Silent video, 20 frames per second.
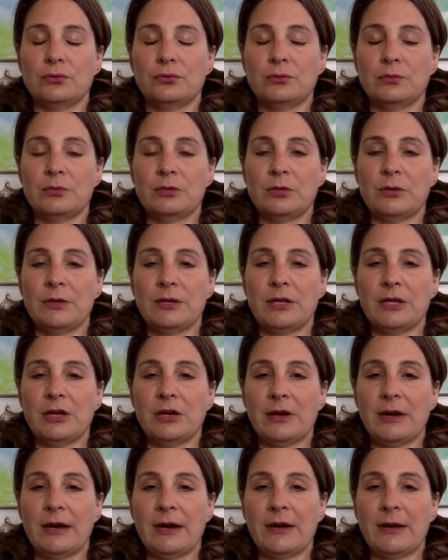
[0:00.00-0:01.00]
blowing your
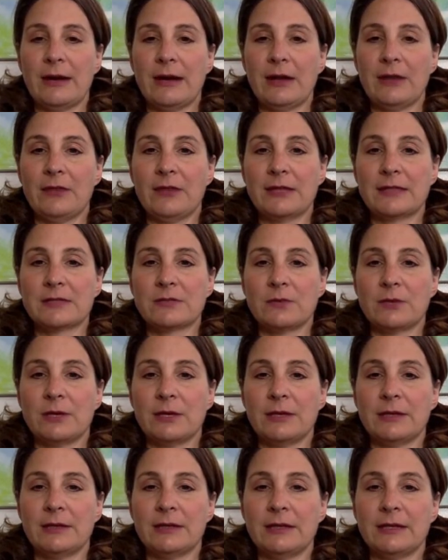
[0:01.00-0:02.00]
air out. That's
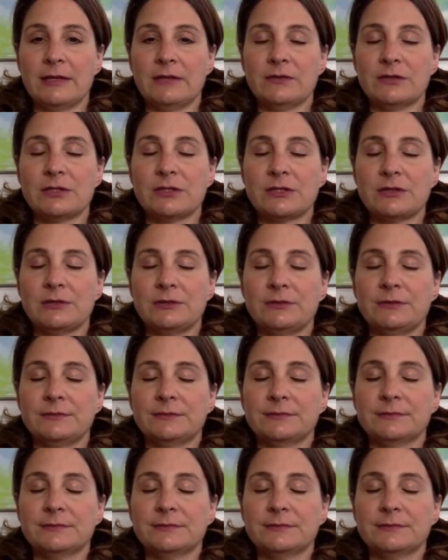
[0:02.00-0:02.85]
one. In for two,